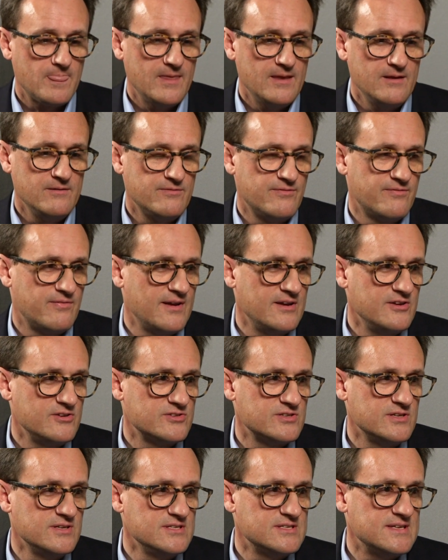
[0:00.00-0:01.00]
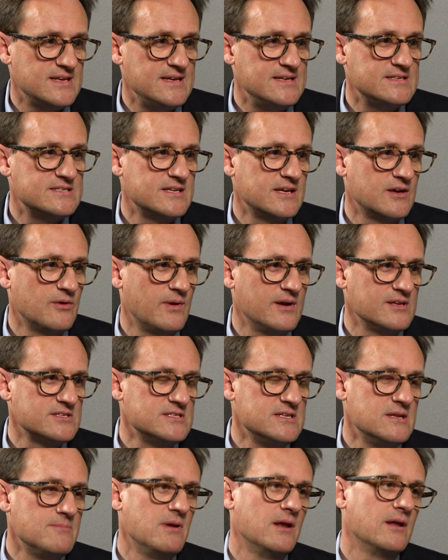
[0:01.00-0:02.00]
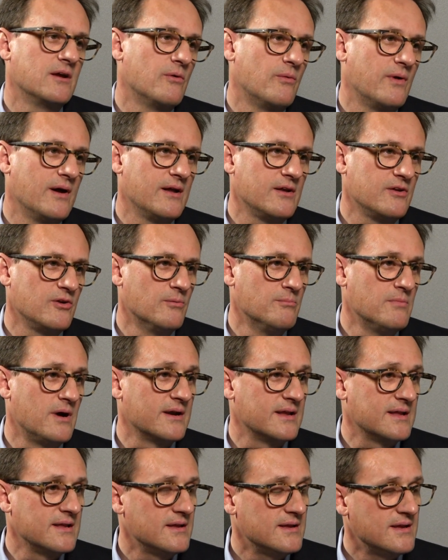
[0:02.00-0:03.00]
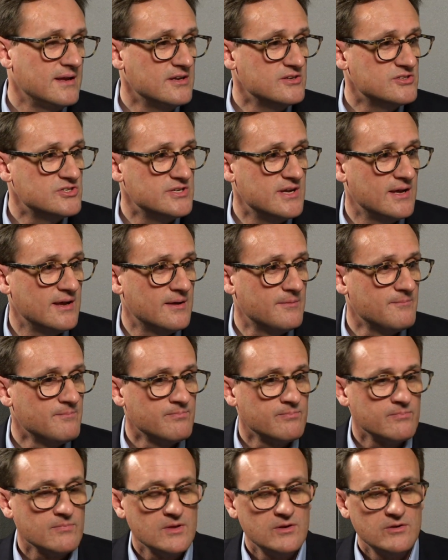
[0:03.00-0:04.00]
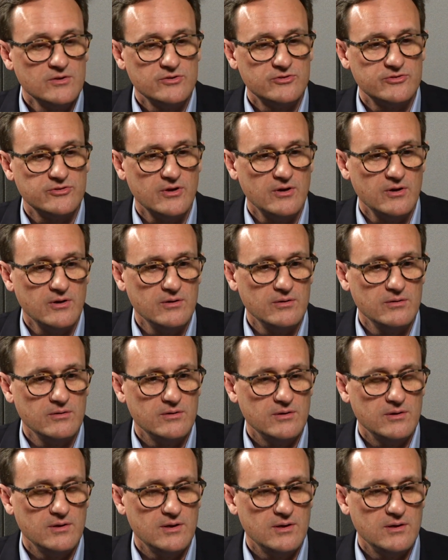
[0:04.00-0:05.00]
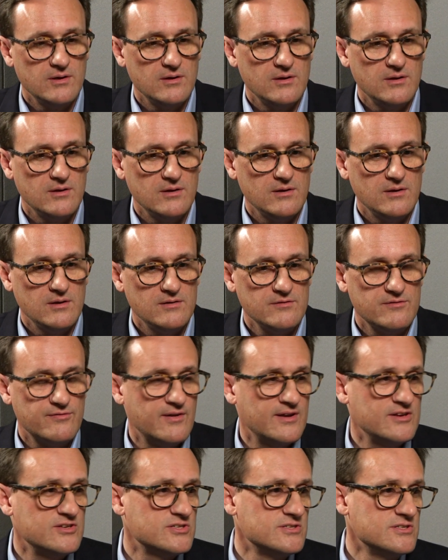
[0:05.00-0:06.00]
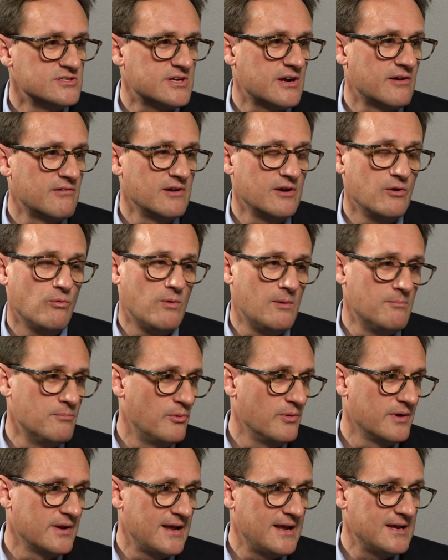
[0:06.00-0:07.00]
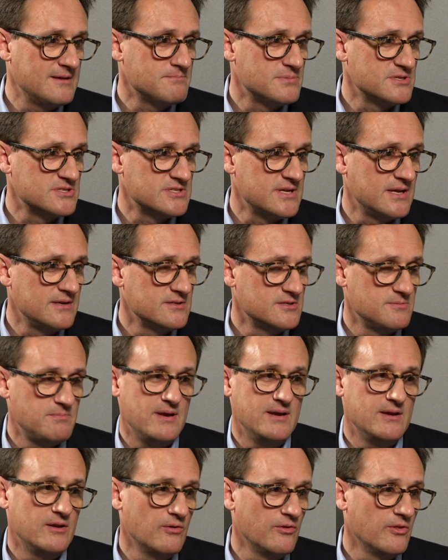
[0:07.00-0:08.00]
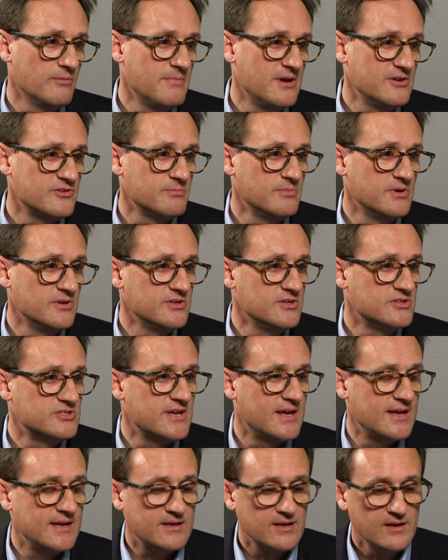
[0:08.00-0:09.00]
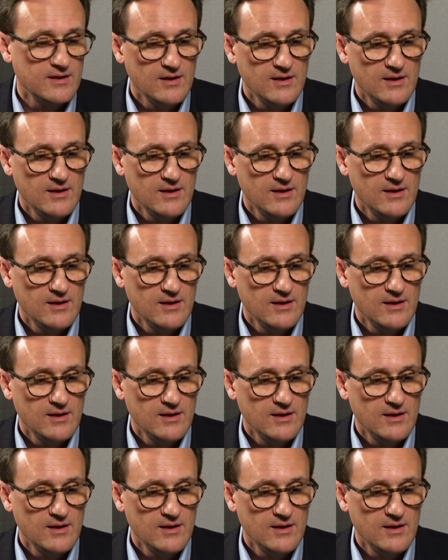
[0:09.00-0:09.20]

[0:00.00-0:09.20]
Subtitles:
inflation is eating away, it's nibbling away at your money each year. So inflation is currently at 1.8%, depending on the measurement you take.